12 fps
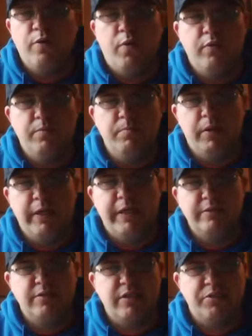the northern
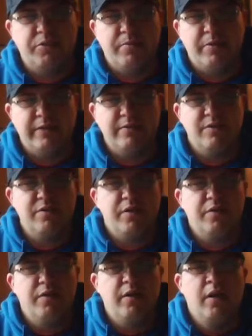plains, central plains,
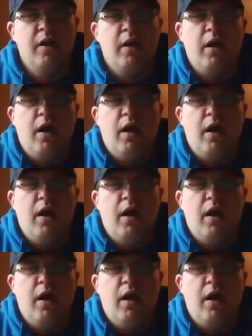etc.